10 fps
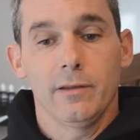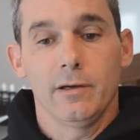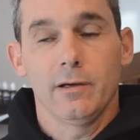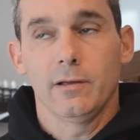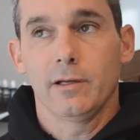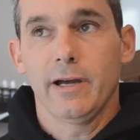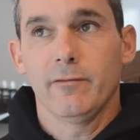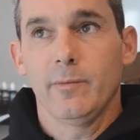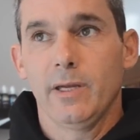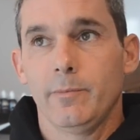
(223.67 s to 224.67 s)
The
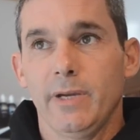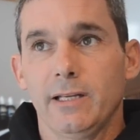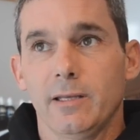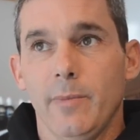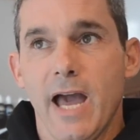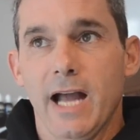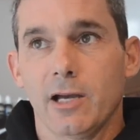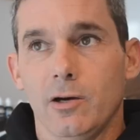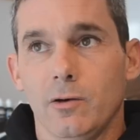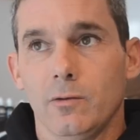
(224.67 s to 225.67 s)
government, big
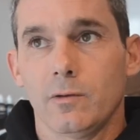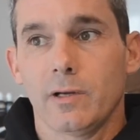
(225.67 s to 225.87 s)
tobacco,